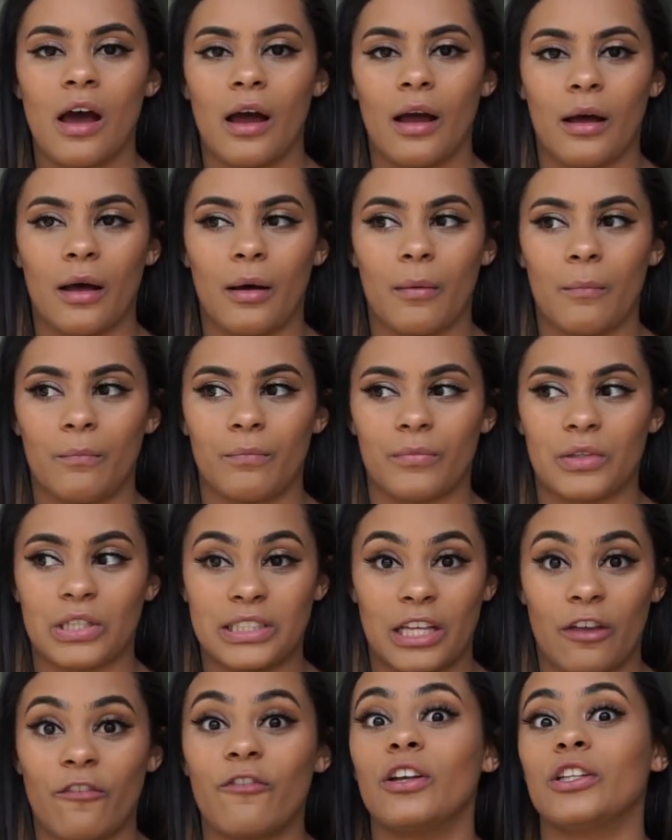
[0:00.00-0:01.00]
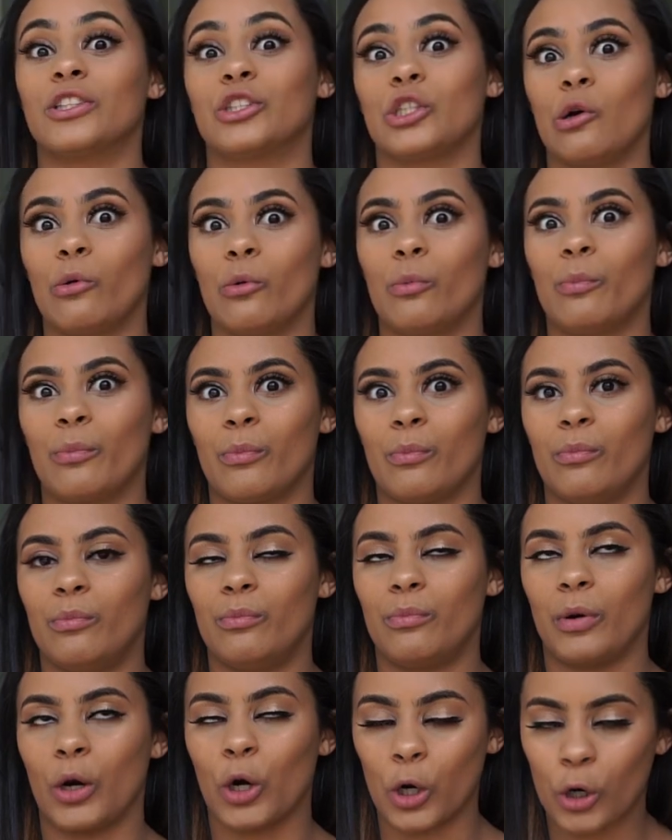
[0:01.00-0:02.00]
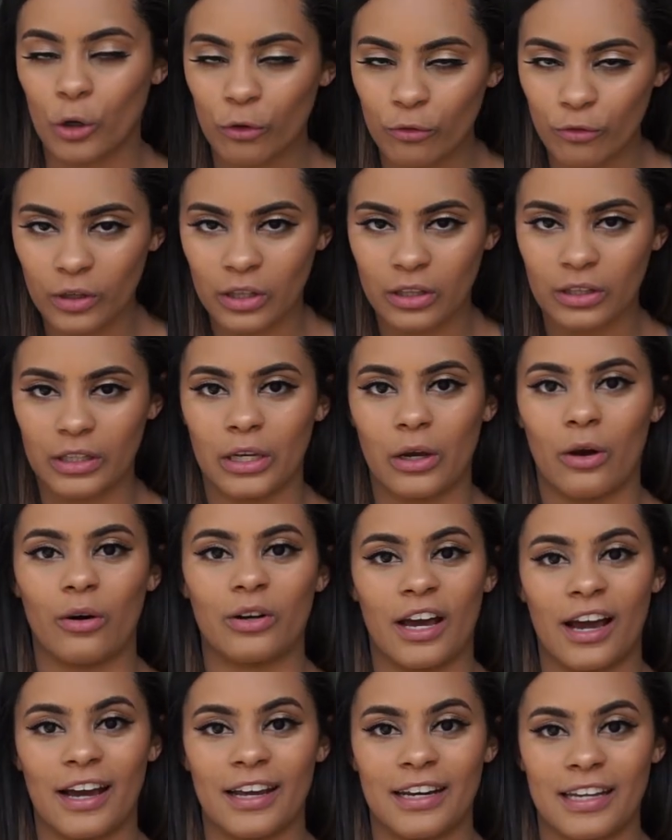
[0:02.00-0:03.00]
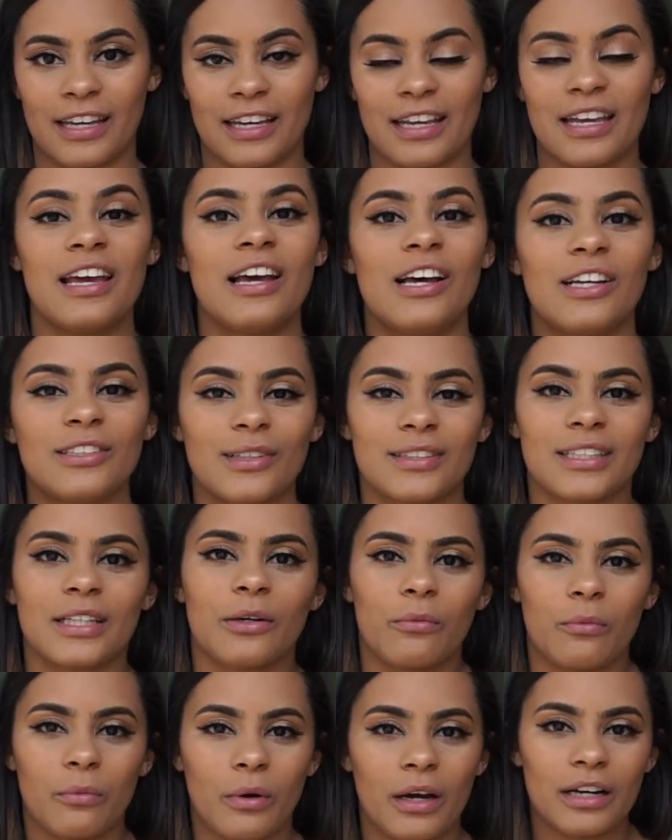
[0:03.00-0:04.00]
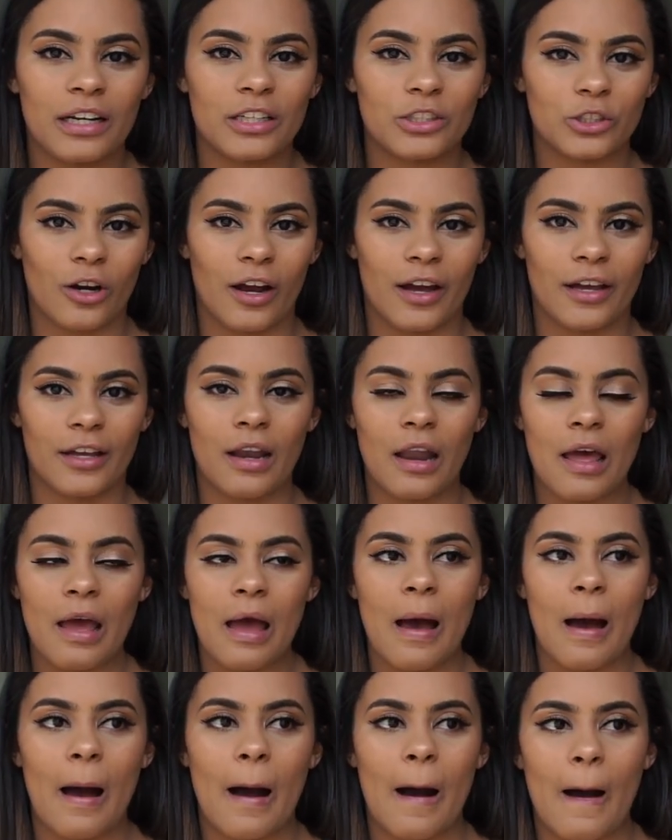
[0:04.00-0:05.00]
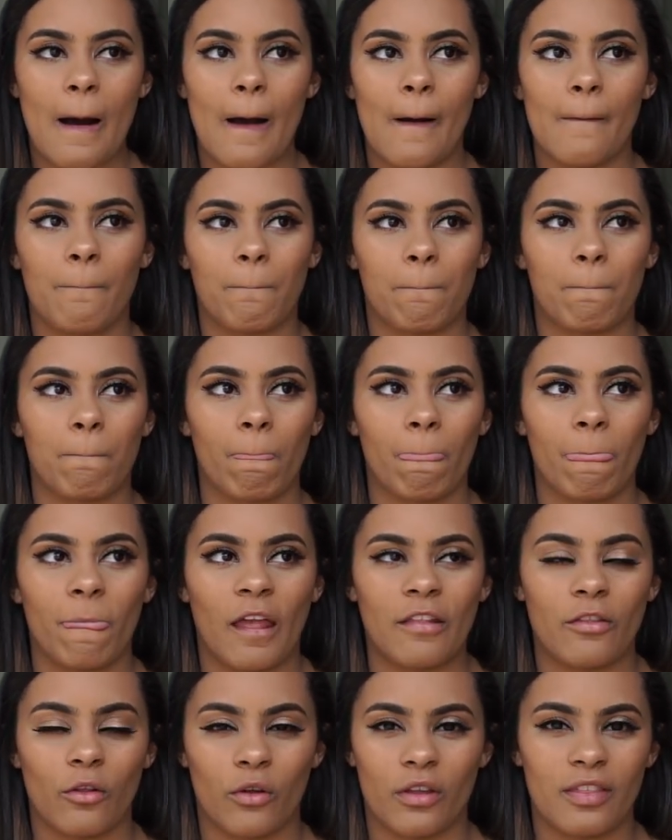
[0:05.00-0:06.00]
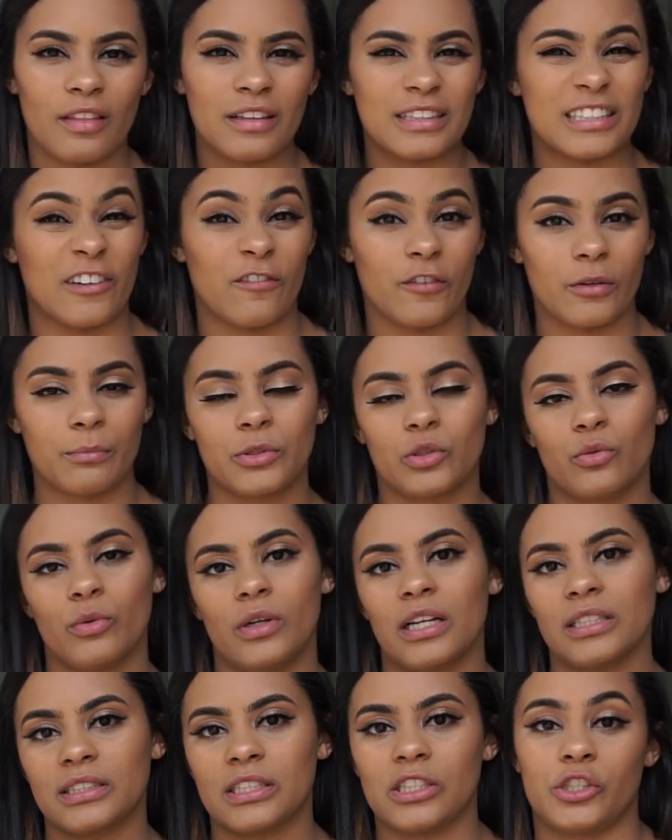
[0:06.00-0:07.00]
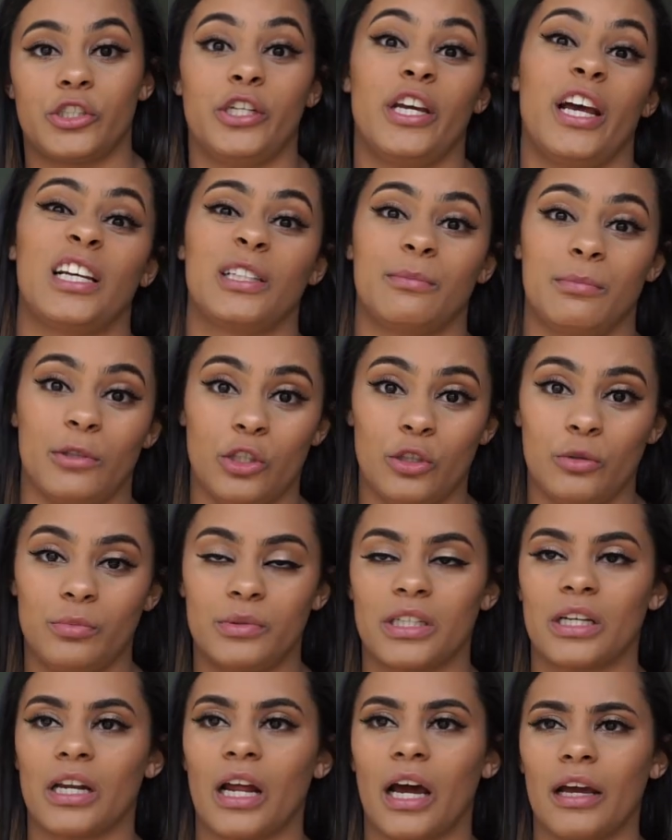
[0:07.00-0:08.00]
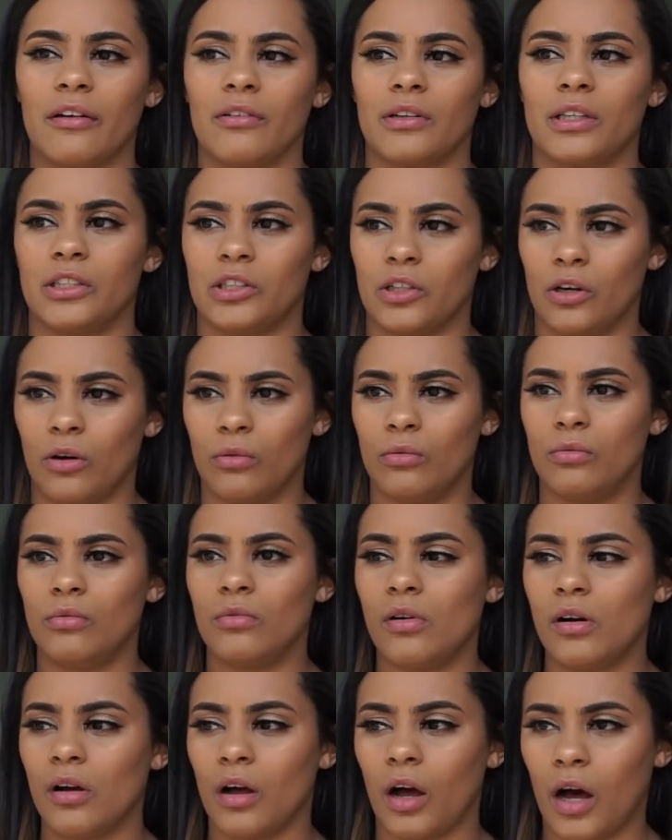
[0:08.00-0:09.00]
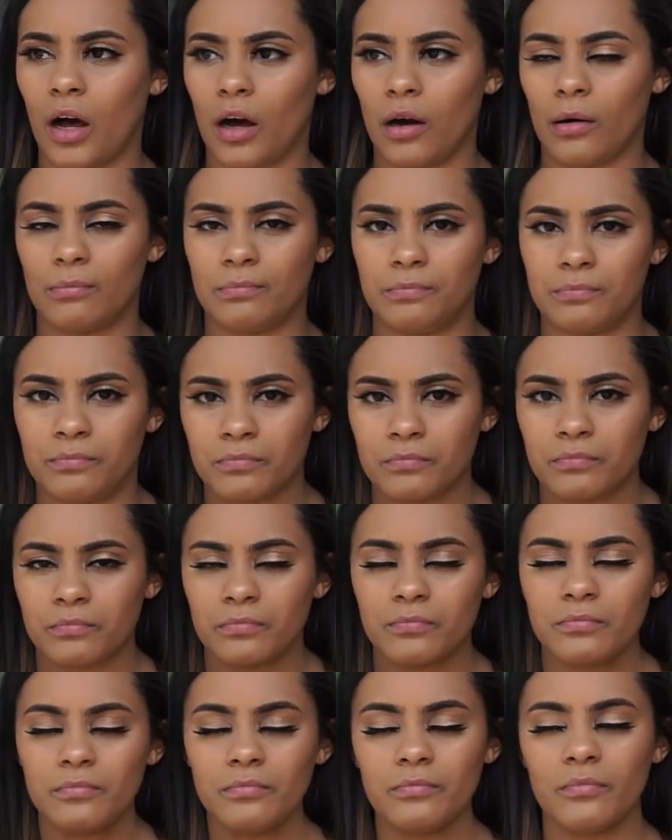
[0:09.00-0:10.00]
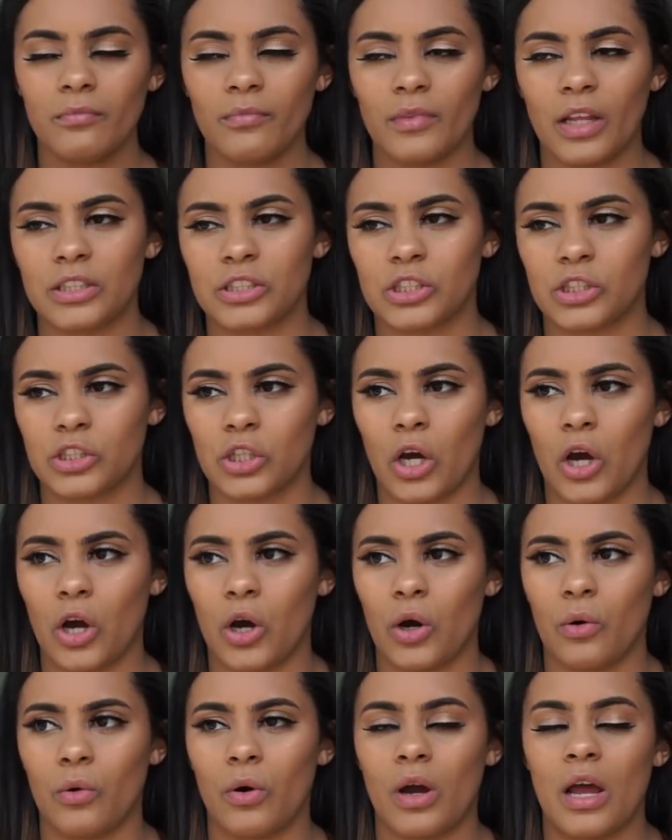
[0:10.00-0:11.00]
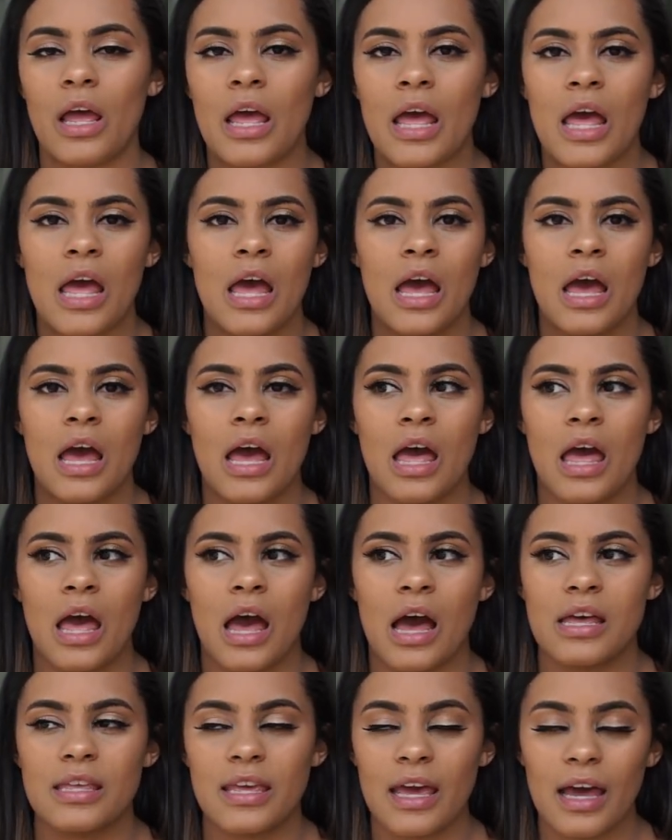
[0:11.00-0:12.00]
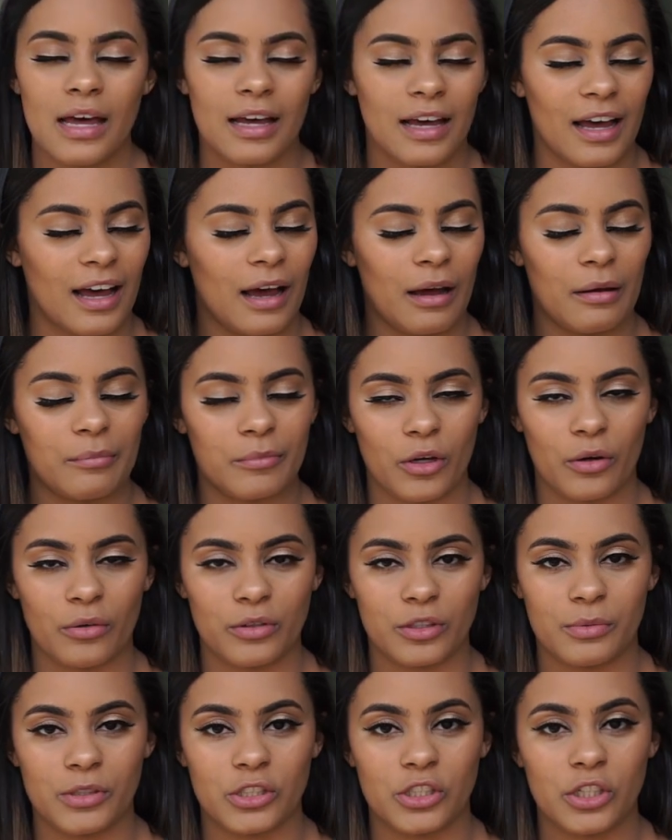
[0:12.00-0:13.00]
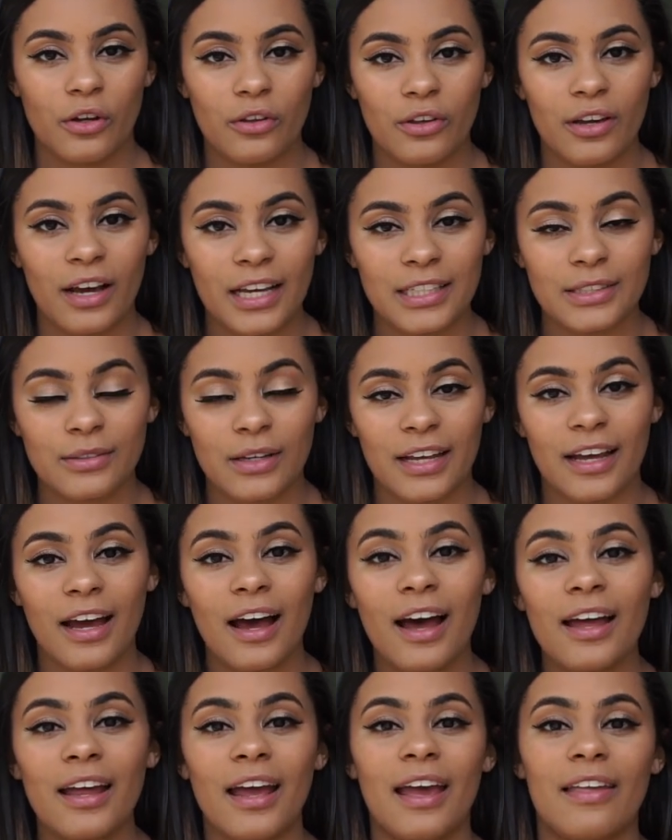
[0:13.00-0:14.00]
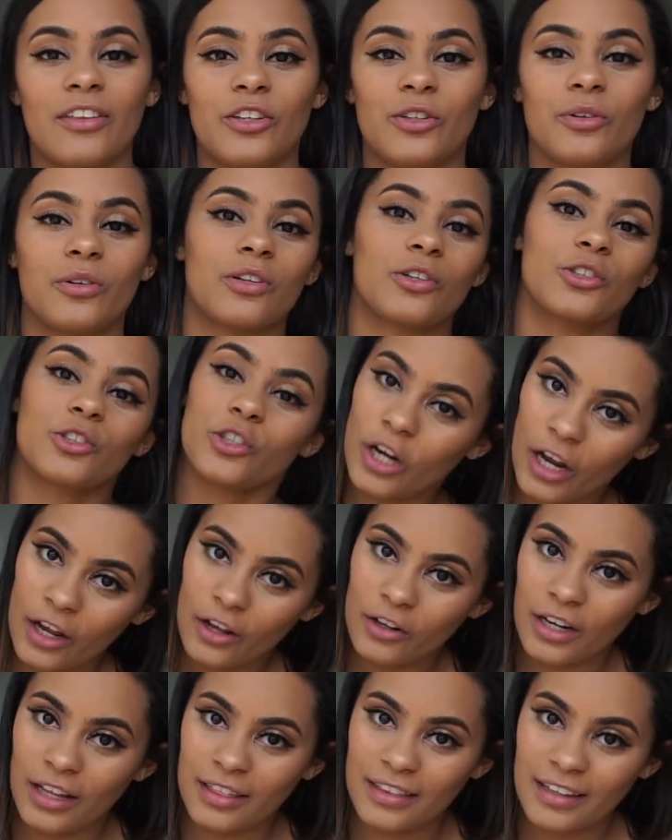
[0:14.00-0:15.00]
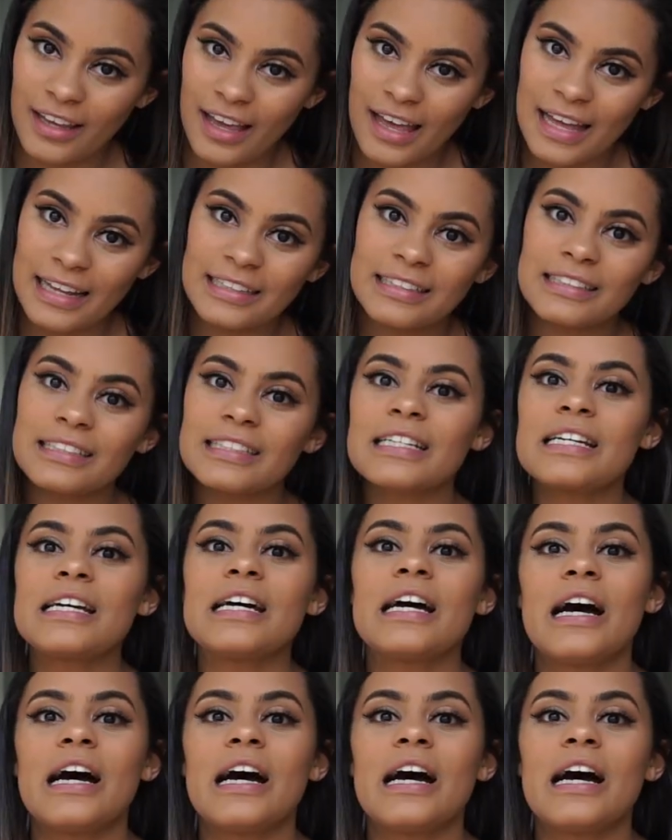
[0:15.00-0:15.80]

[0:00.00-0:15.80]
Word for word: Um, cause they fit so perfectly on Heidi. So I was like, why not try it? Um, the only thing different between us is she has boobs and I really don't. Um, so yeah, I'm going to be showing you guys what I got and do a little try on at the end.